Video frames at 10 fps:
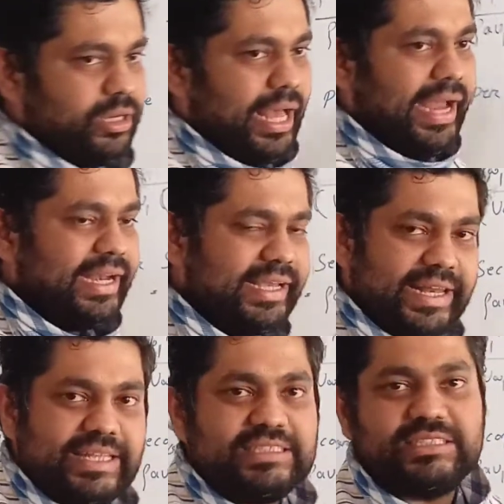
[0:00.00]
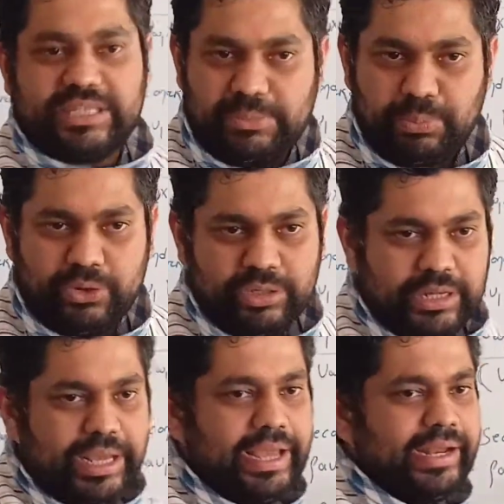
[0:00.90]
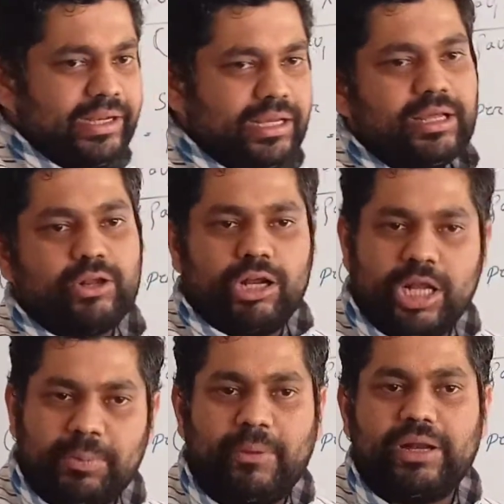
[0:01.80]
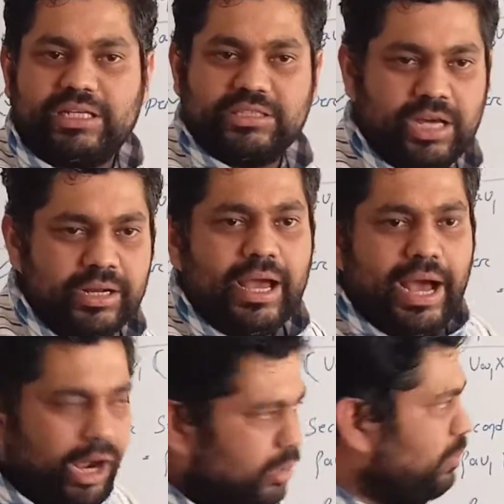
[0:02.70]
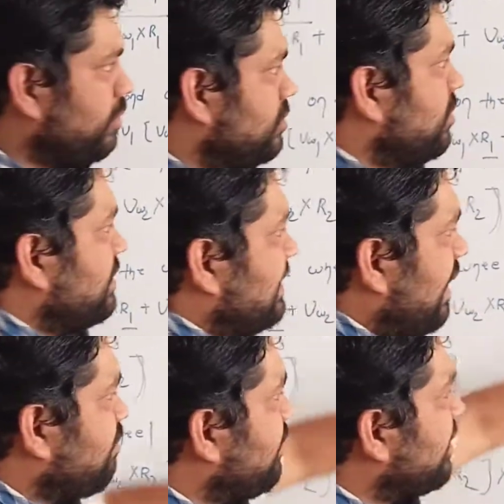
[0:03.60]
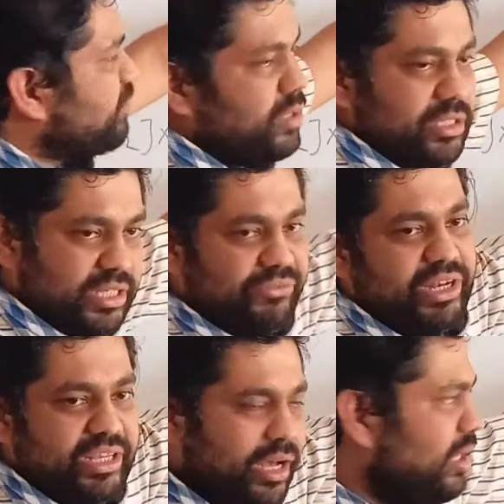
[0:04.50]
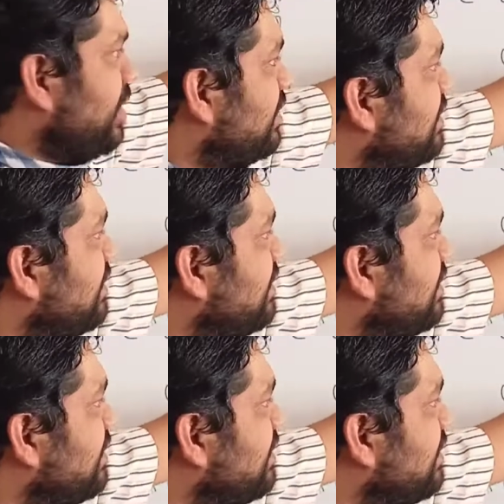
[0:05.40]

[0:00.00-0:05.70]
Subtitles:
The hydraulic energy is input and runner power is your output. So same principle is given here.